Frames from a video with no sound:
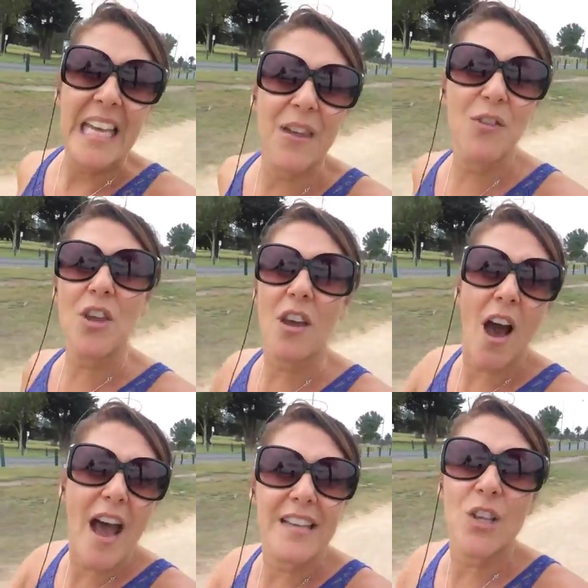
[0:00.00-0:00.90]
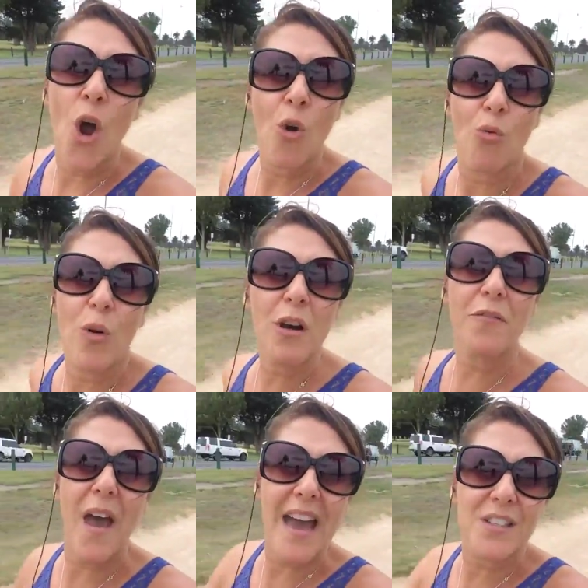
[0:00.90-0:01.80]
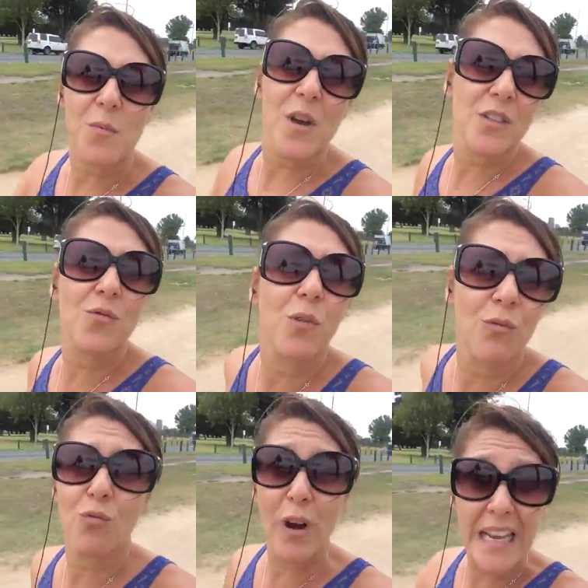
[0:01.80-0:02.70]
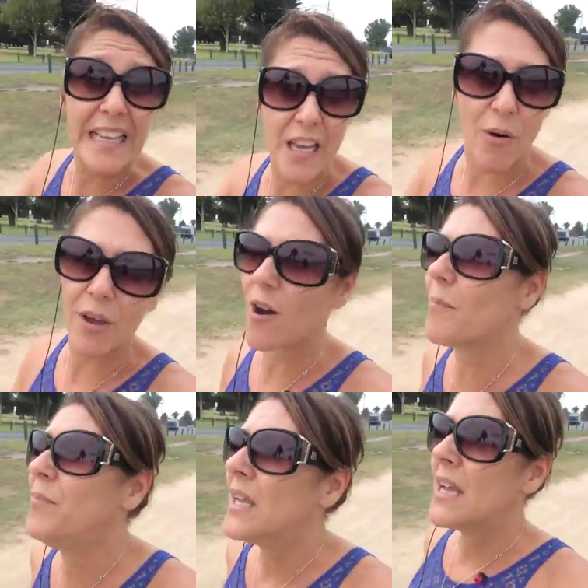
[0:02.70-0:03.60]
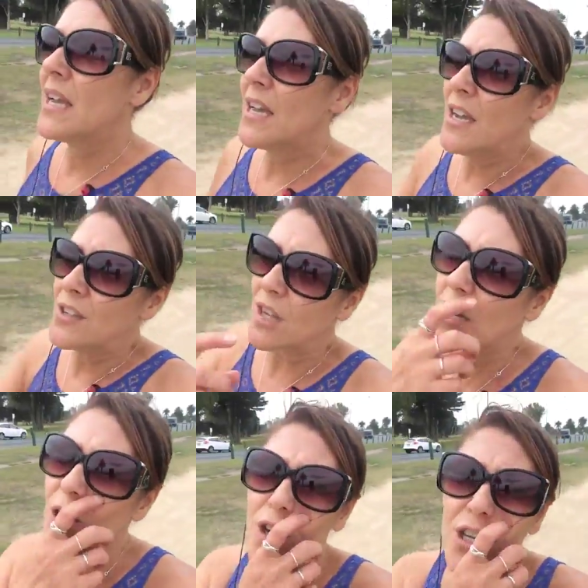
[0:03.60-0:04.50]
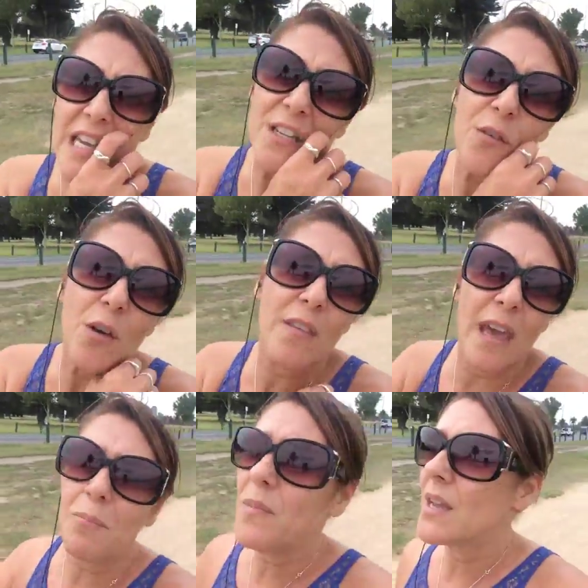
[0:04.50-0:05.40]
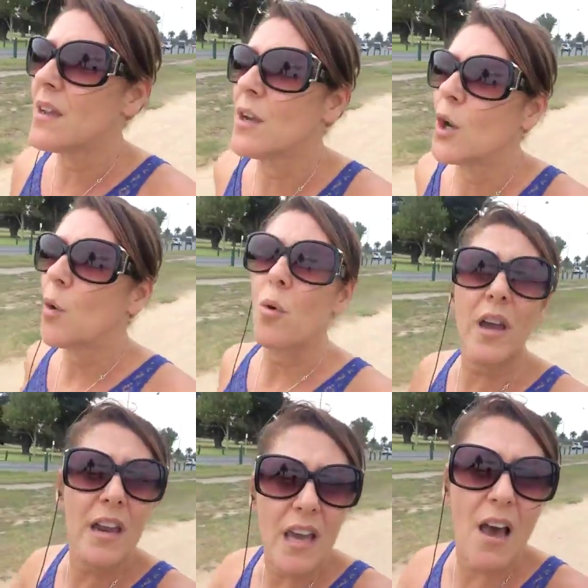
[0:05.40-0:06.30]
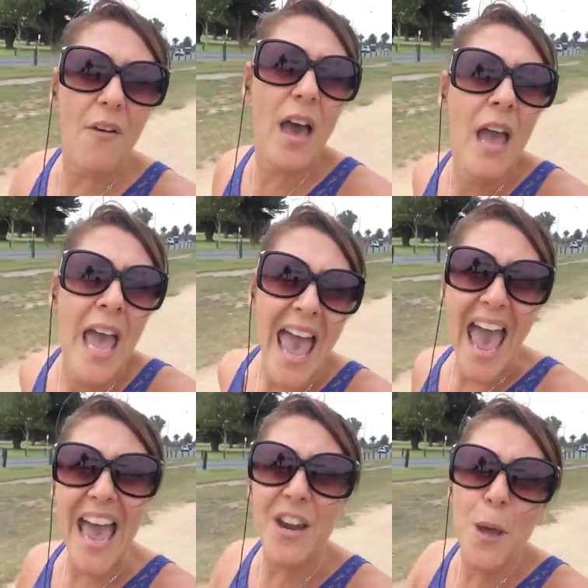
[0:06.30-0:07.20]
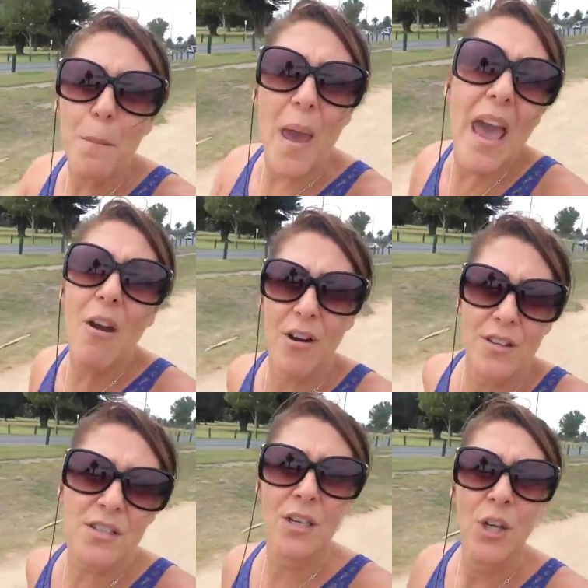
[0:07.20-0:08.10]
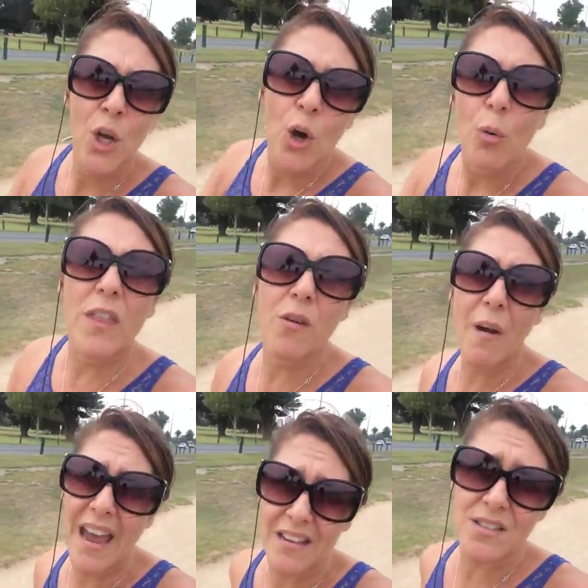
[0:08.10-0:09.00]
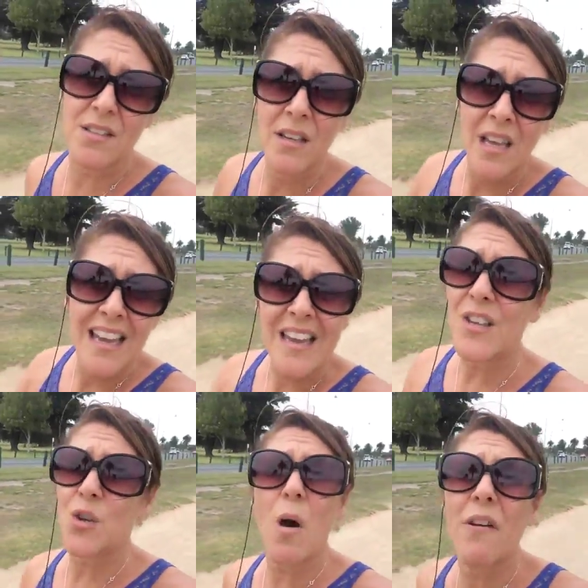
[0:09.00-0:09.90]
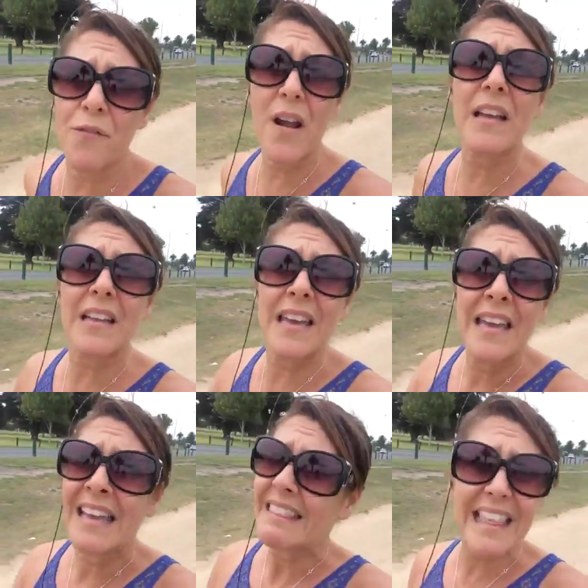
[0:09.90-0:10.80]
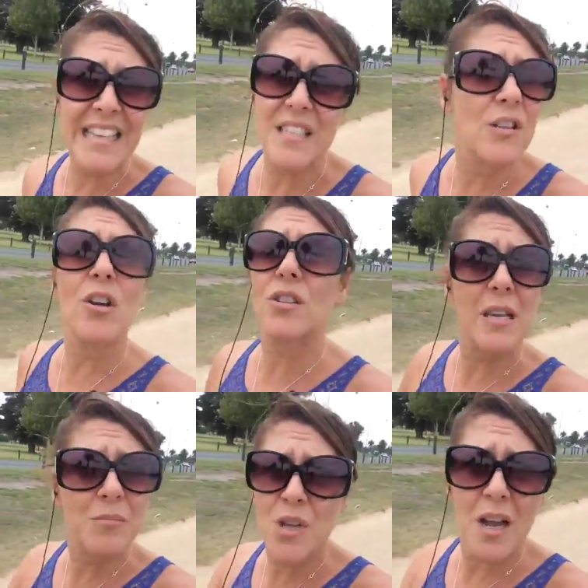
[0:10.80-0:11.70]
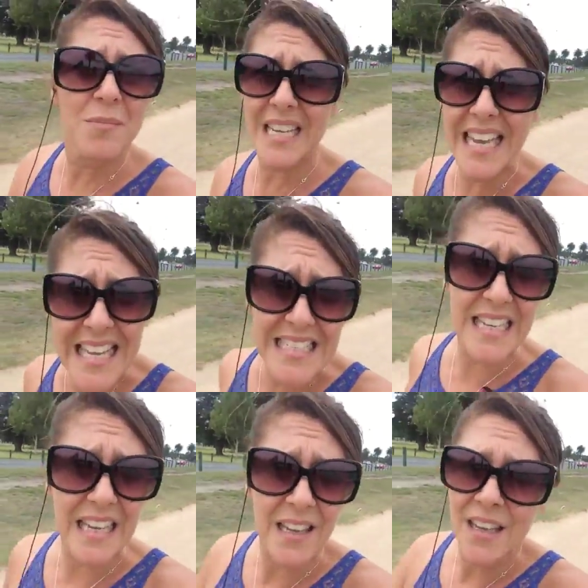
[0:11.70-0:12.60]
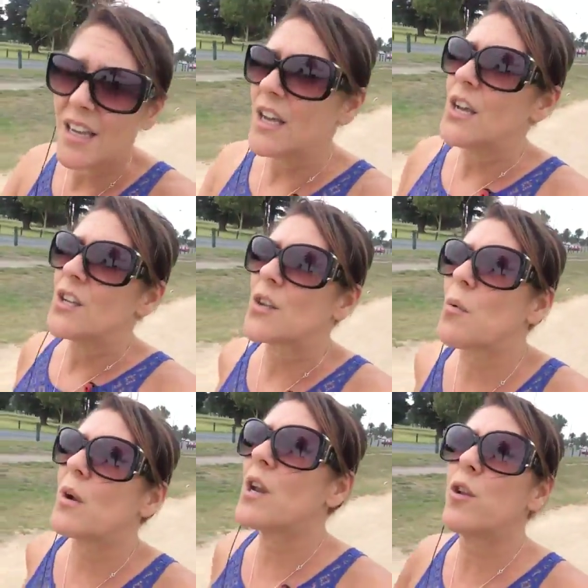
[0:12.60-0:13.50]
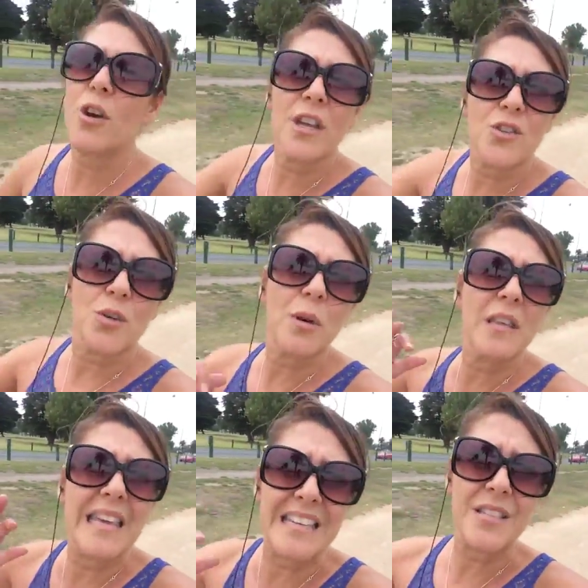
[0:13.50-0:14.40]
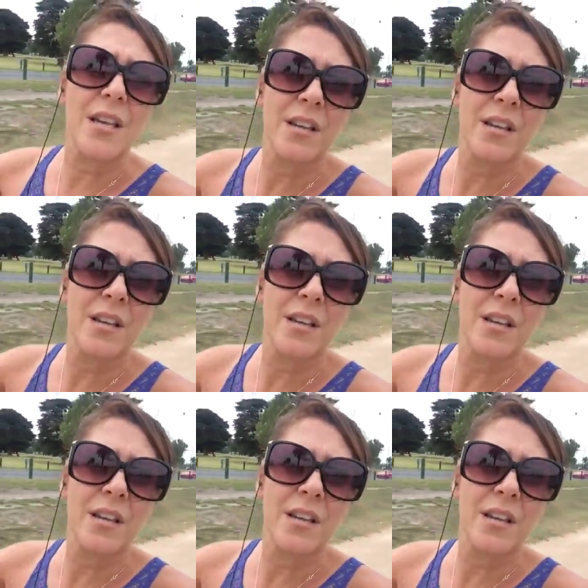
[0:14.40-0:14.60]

giving you guys real facts of what's really going on. So, I'm going to look at interviewing them. We're going to cover how do you parent with your ex? Because, quite frankly, that's not sometimes easy. So, we want to look at doing this